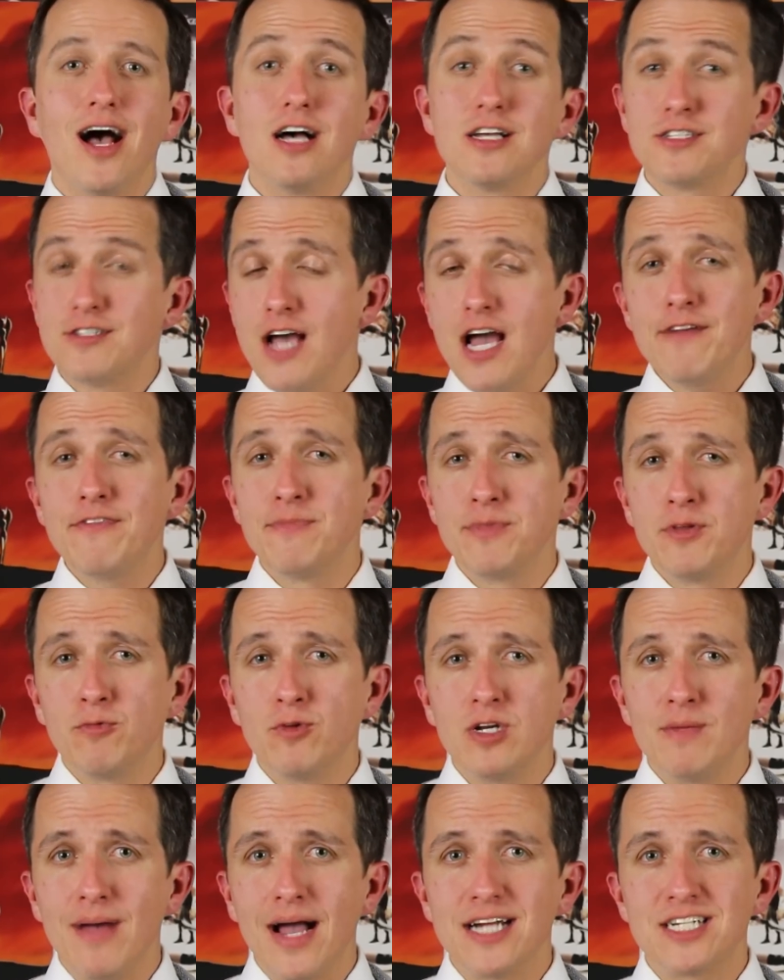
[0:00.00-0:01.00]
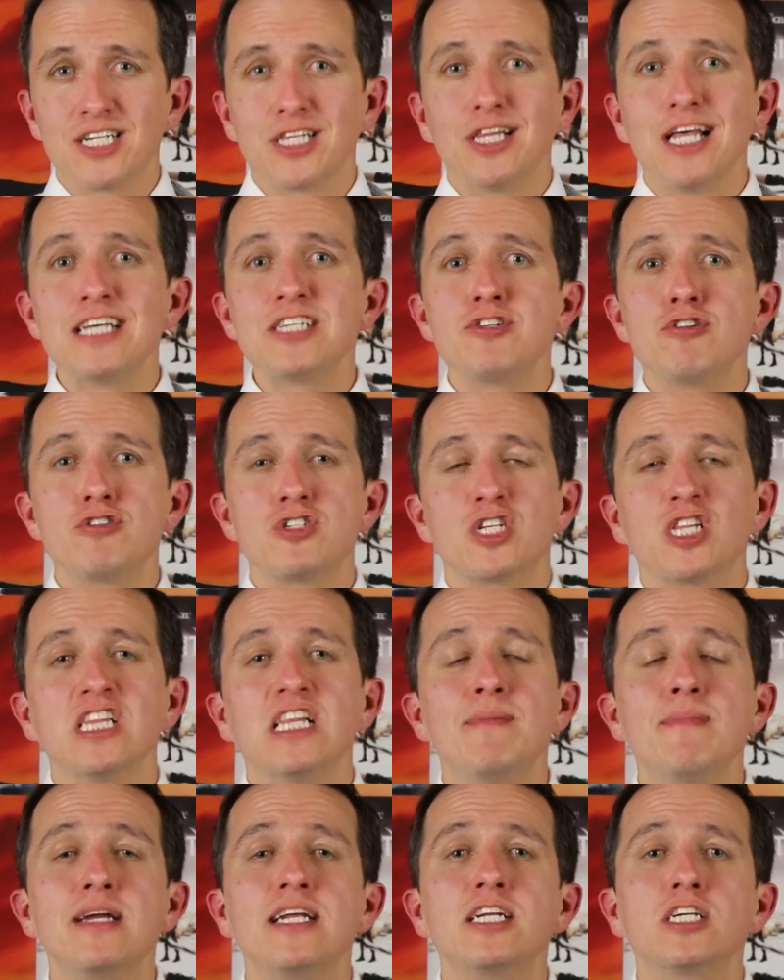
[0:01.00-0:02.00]
Aside from the rematch, Lesnar's
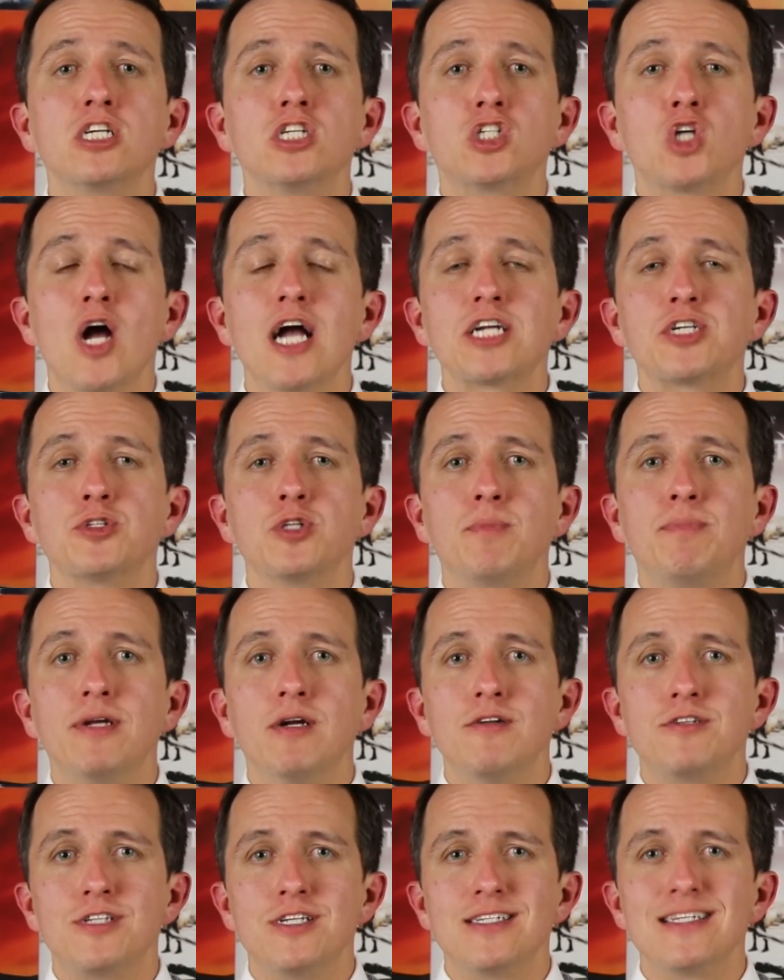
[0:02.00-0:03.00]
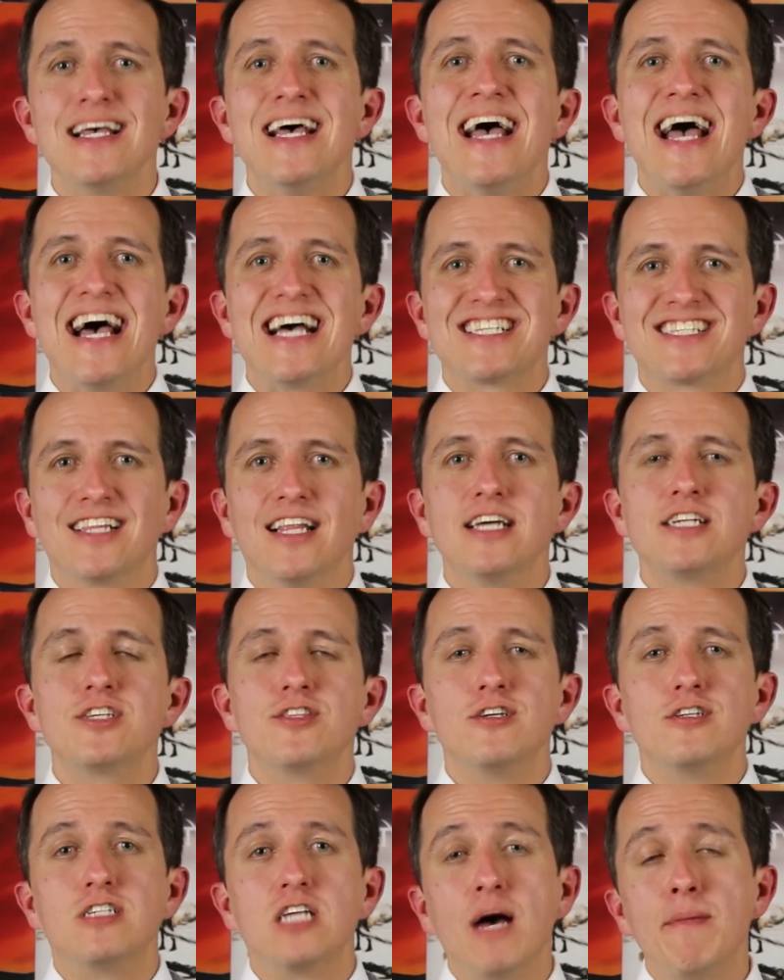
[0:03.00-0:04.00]
limited contractual appearances has led to
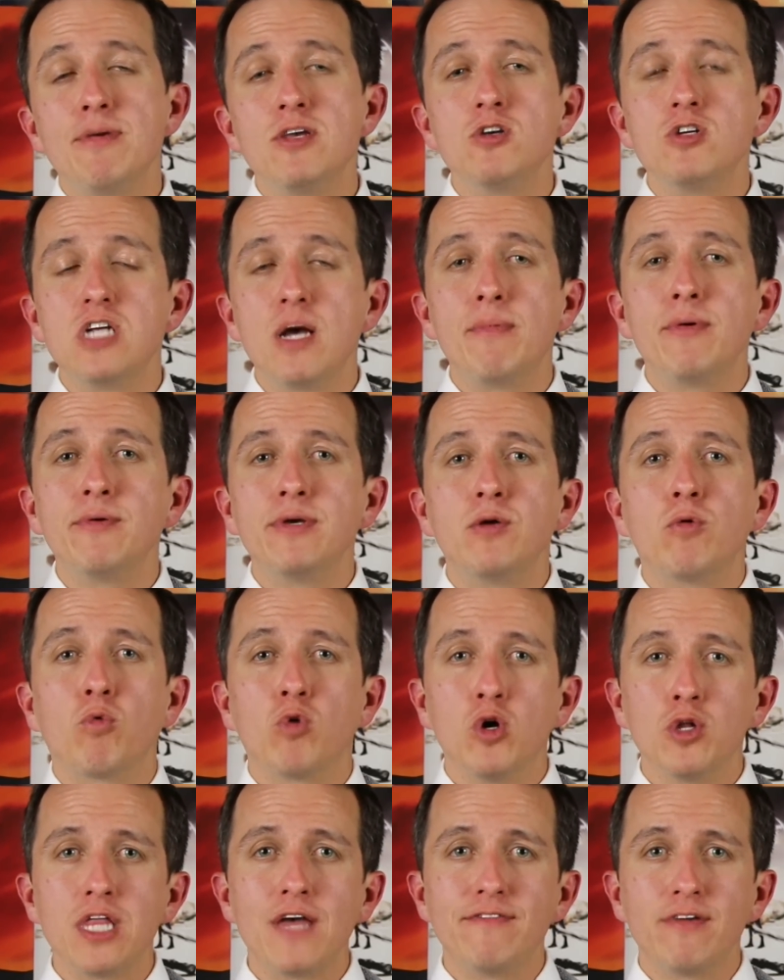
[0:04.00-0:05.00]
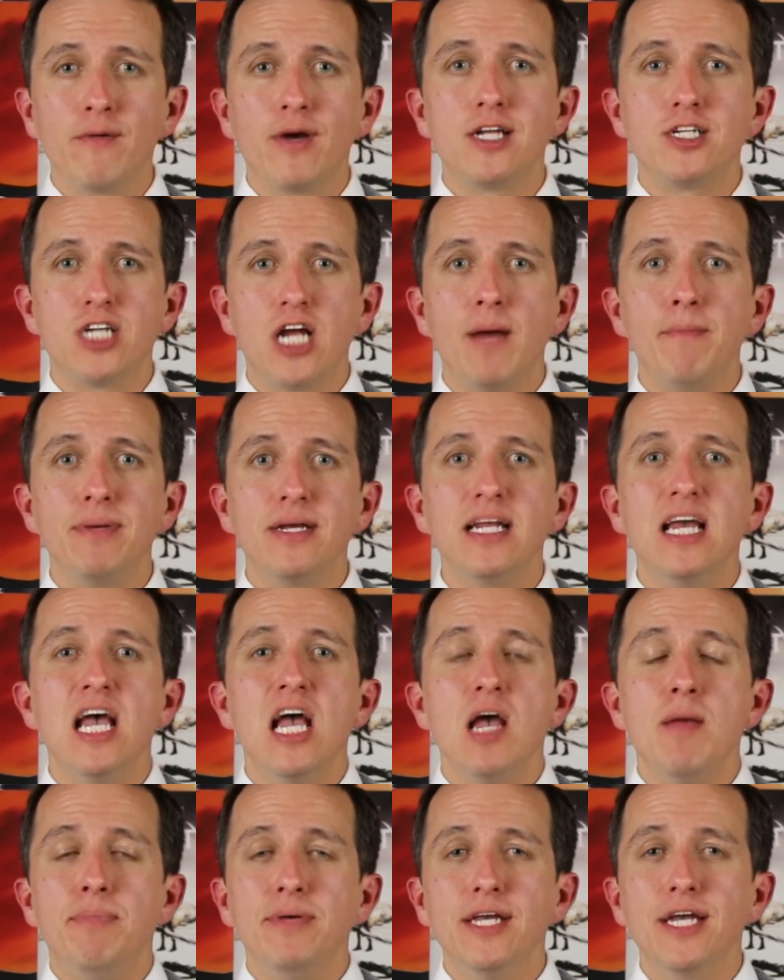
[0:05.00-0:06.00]
the WWE World Heavyweight Champion
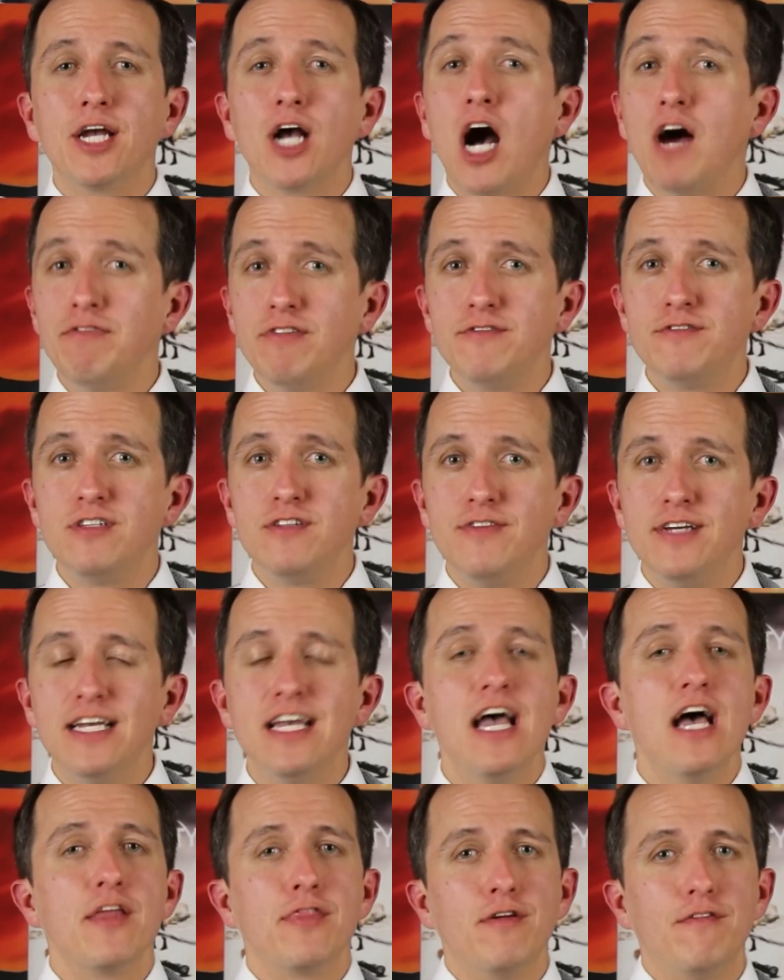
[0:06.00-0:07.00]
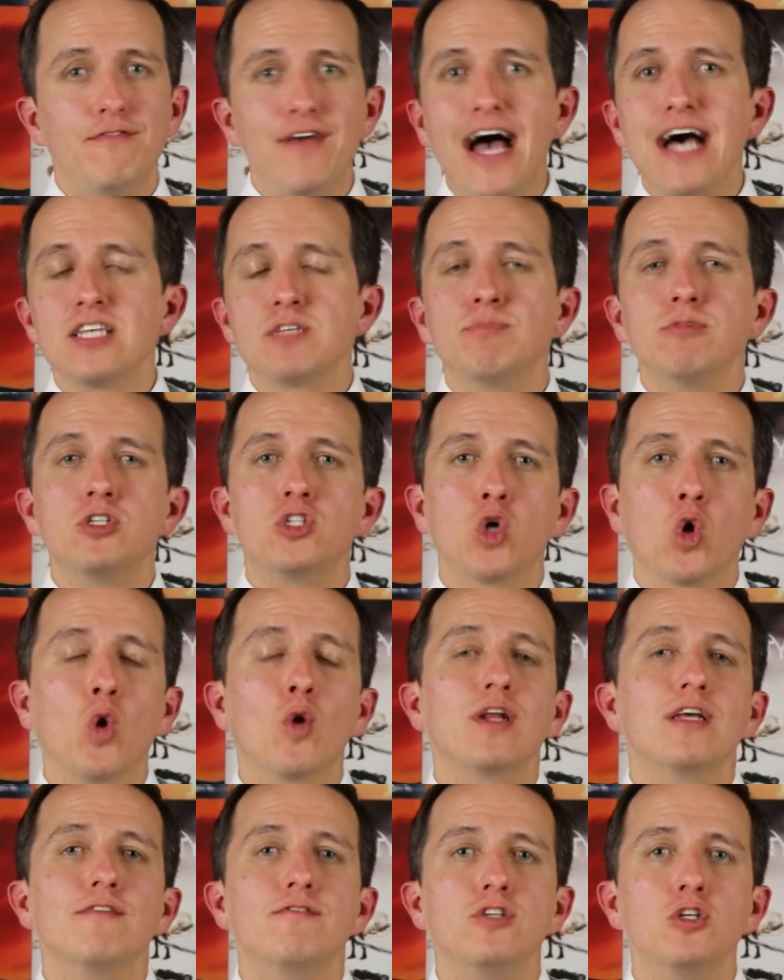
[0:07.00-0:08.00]
being off of TV the vast
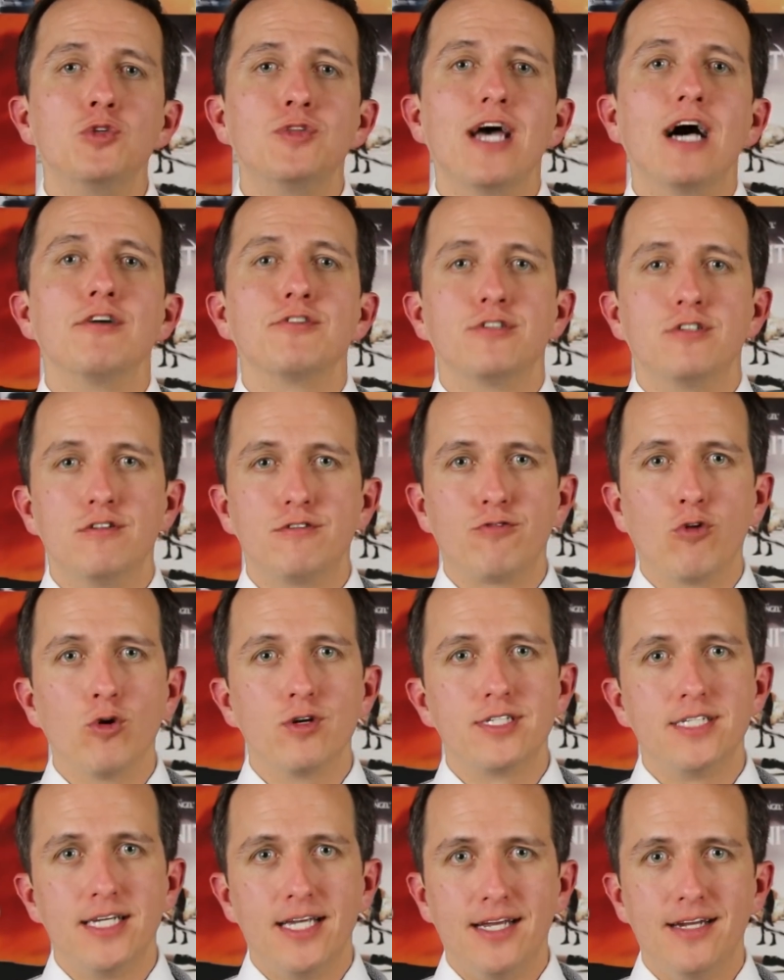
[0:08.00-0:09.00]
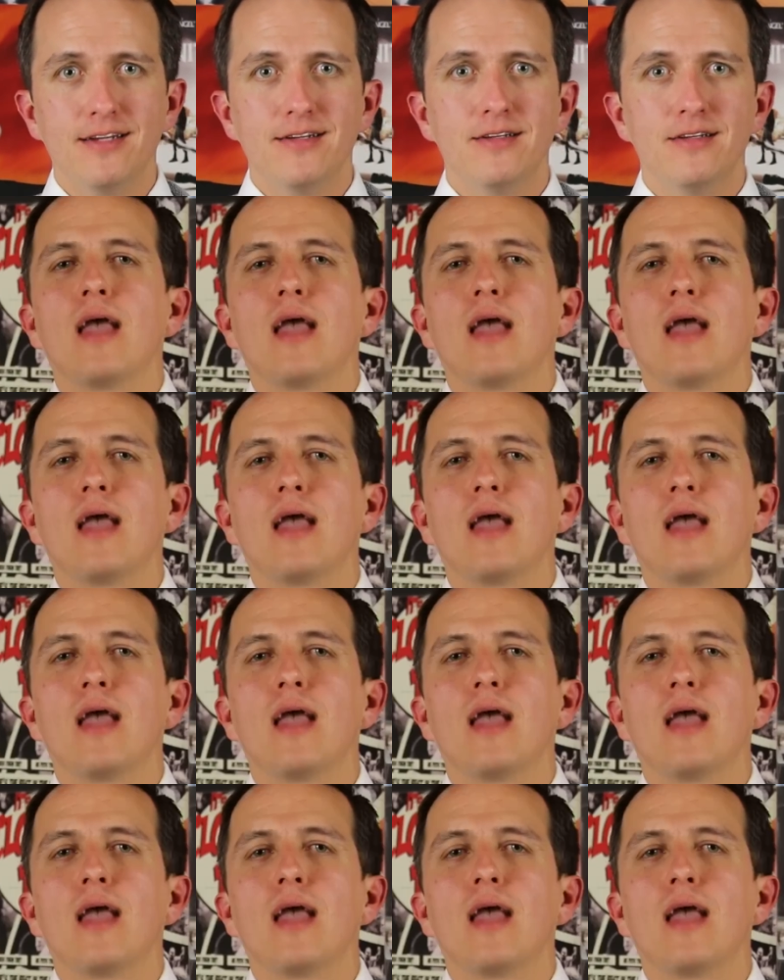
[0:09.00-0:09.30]
majority of 2014.